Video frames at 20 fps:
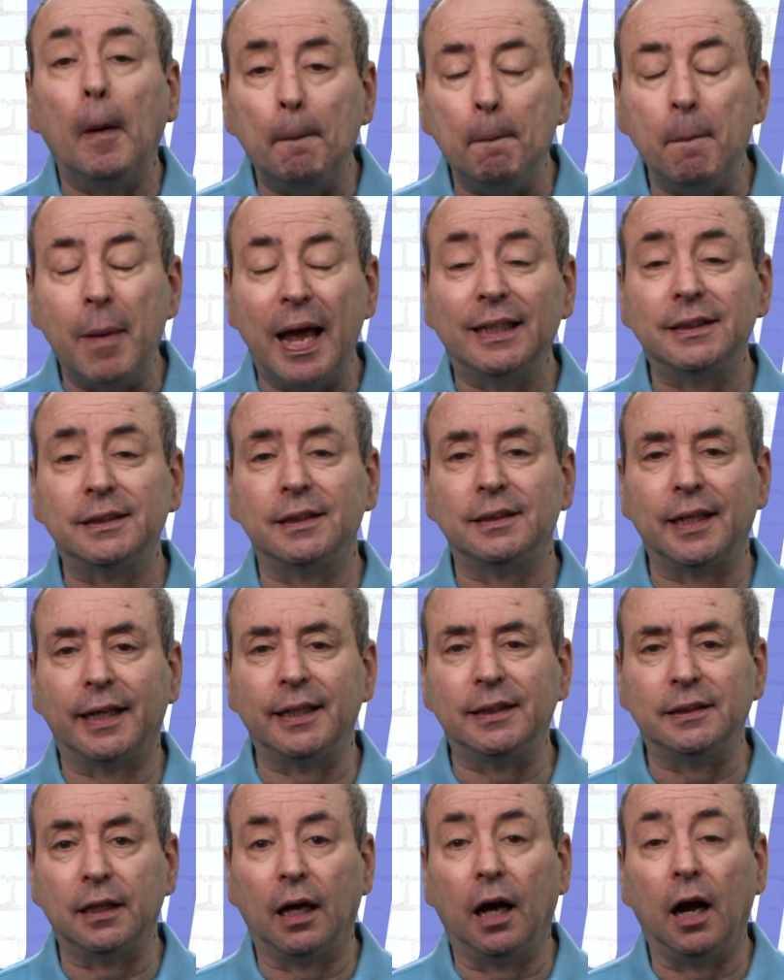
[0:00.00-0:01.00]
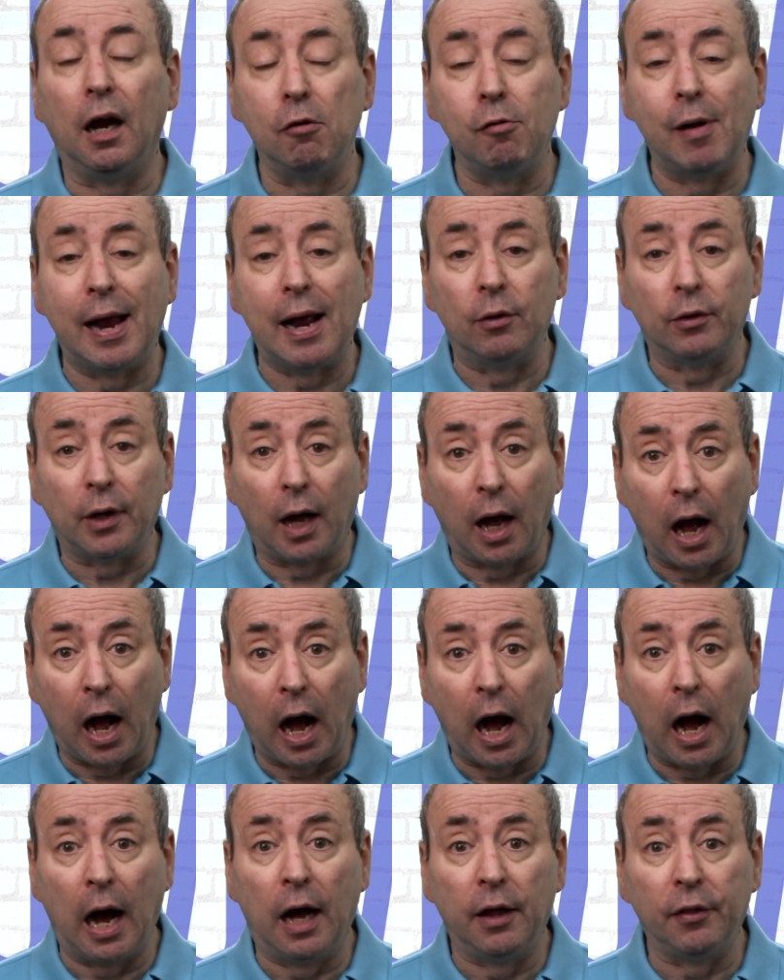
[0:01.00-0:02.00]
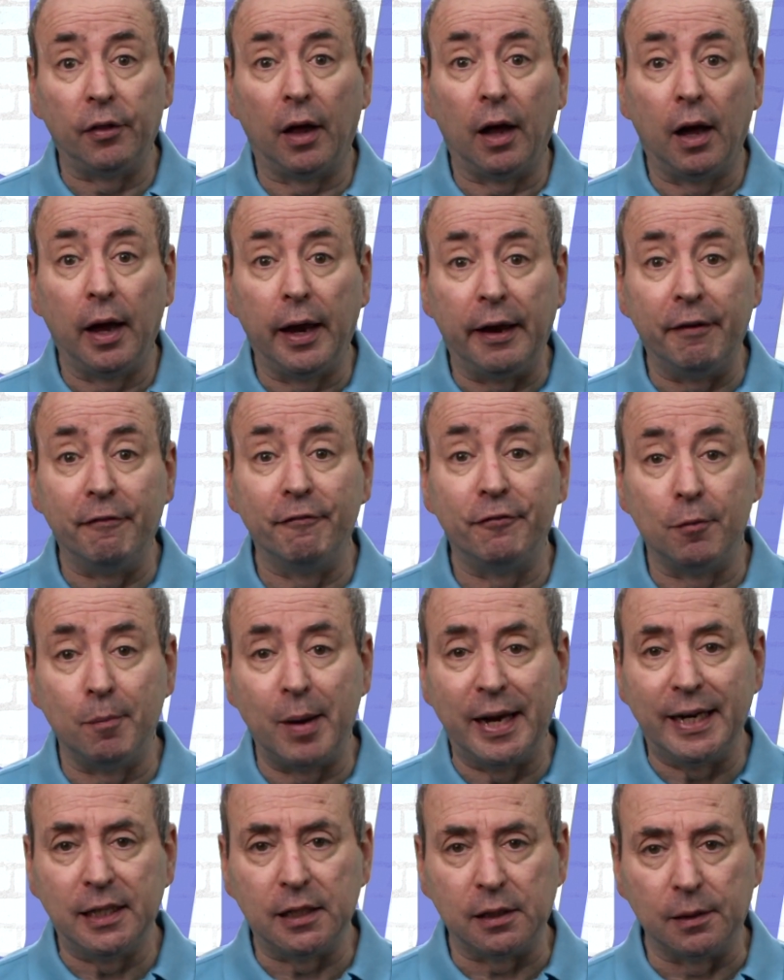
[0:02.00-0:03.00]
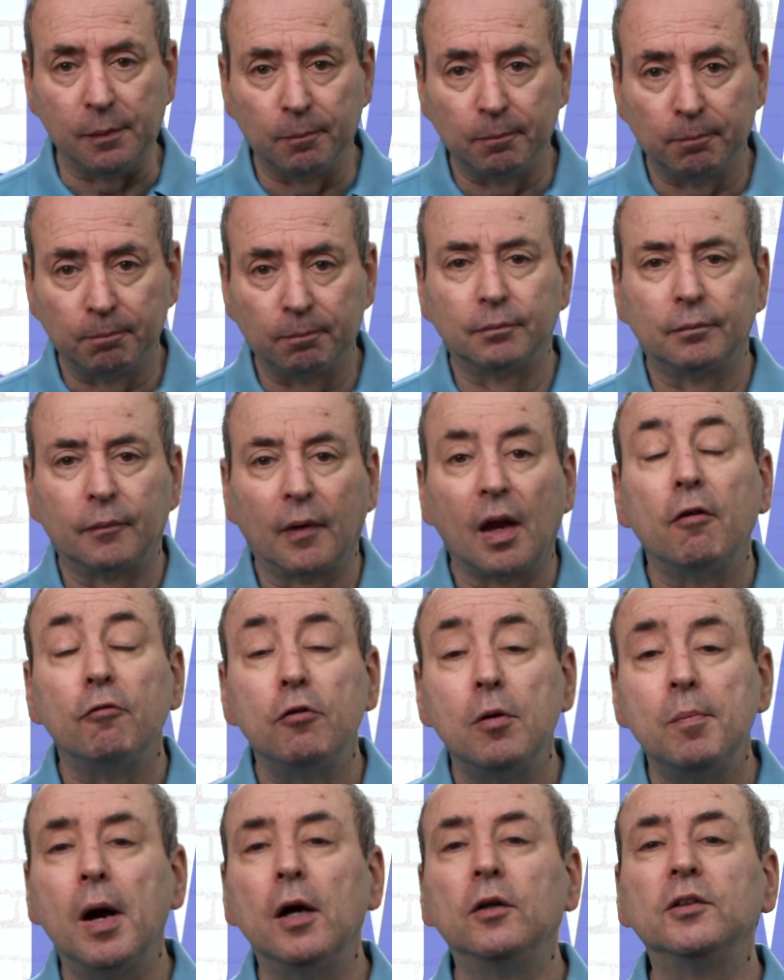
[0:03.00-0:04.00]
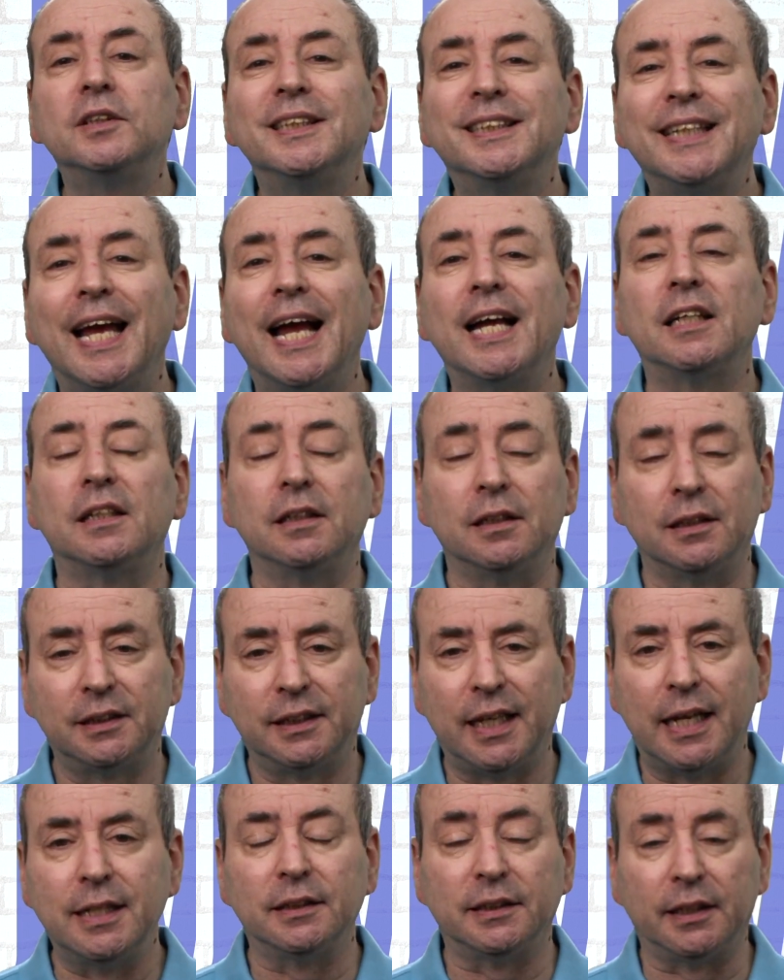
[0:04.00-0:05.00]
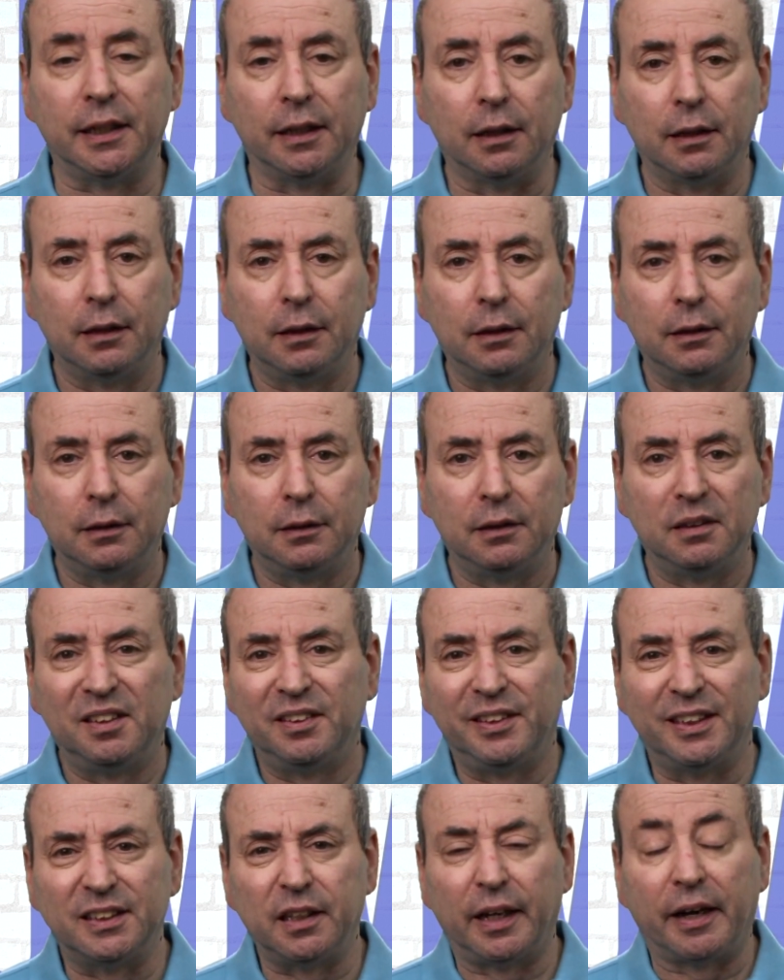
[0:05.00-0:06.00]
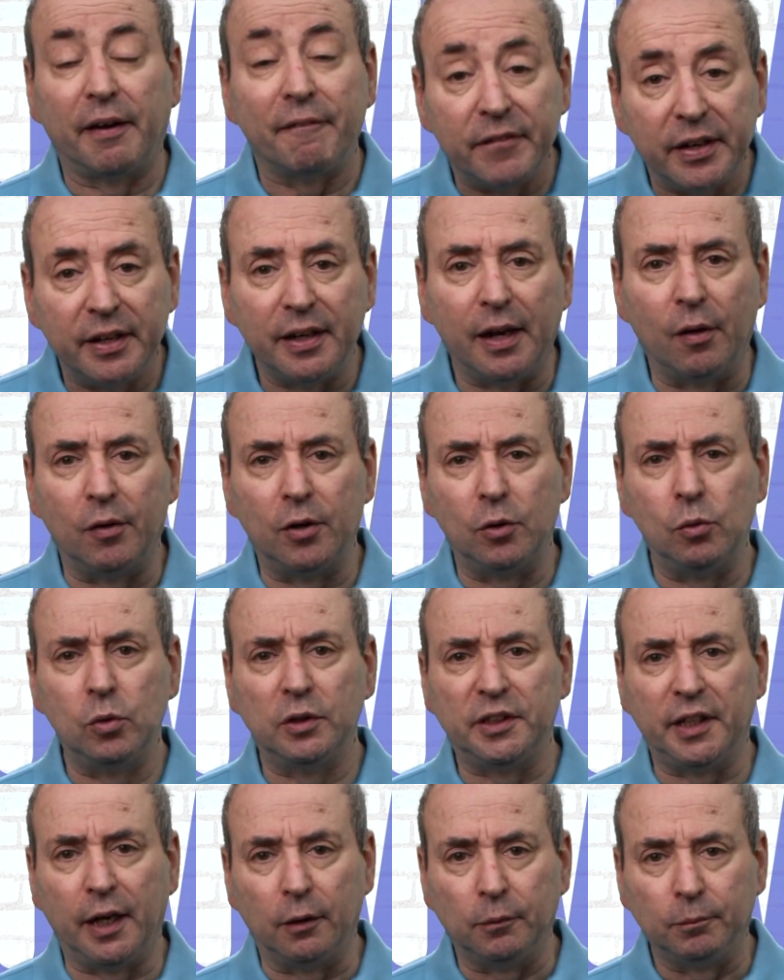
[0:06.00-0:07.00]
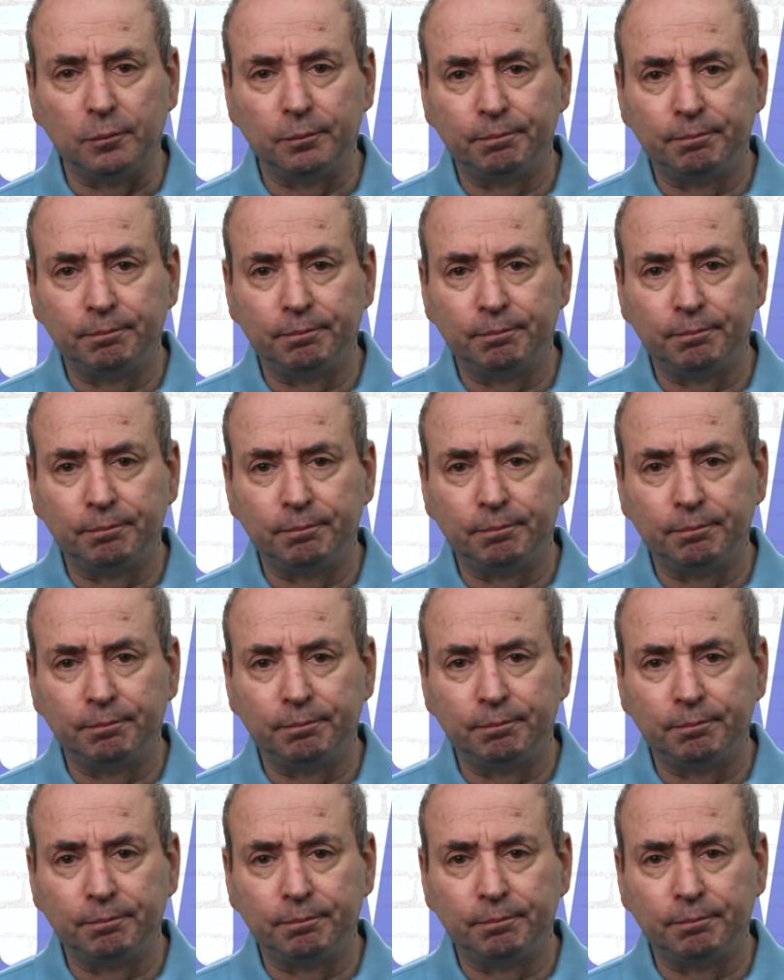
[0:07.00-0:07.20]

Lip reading: metadata around other information, remote detection and sensing, things like video and audio,